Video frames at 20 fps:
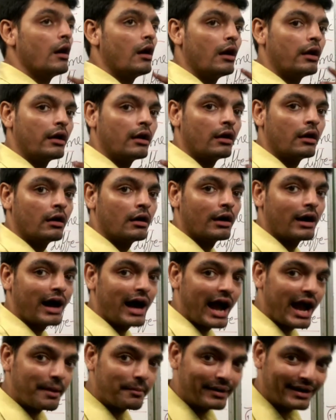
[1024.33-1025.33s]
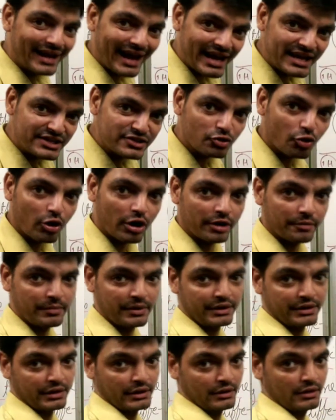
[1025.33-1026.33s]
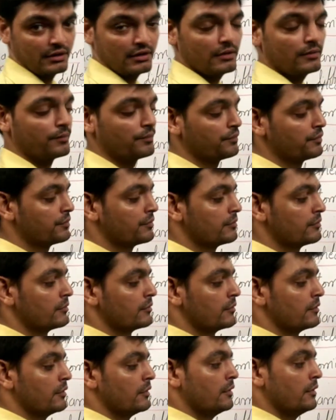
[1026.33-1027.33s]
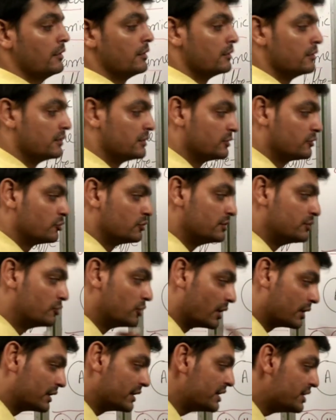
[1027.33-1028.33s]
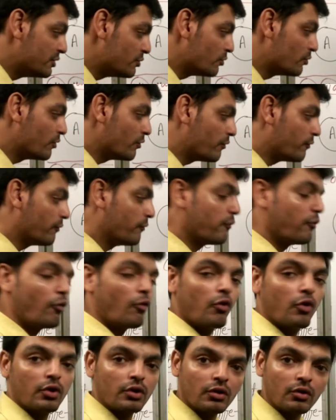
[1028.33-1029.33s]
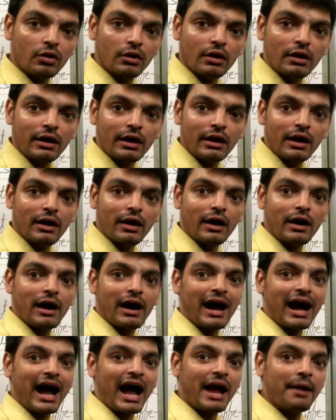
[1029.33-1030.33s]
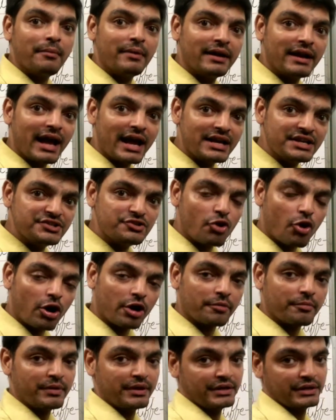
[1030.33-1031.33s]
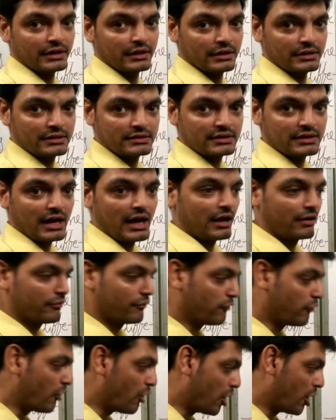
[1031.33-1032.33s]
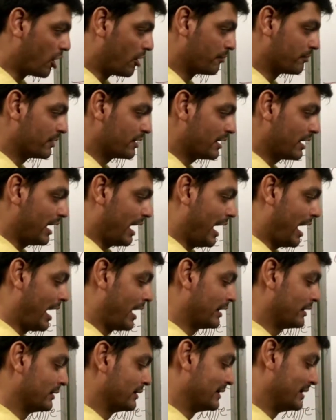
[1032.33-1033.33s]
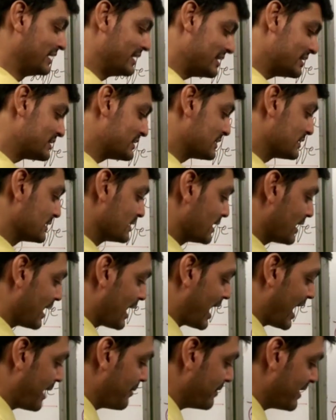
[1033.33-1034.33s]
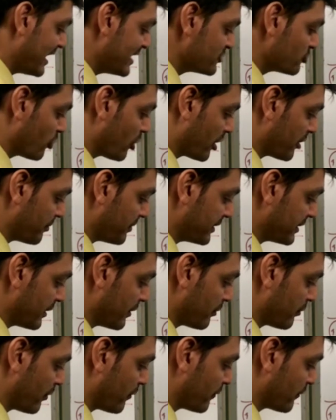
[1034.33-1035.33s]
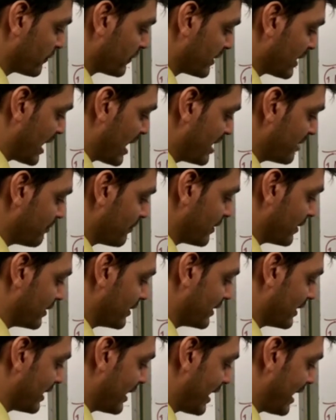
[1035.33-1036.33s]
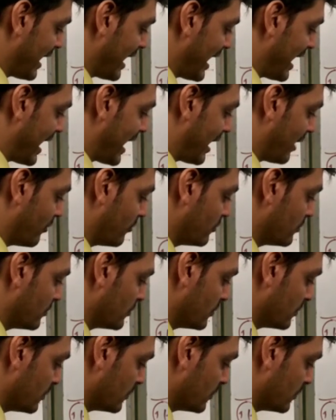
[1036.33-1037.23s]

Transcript: a hybridized orbital, the new 4 hybridized orbitals are formed and these hybridized orbitals of carbon have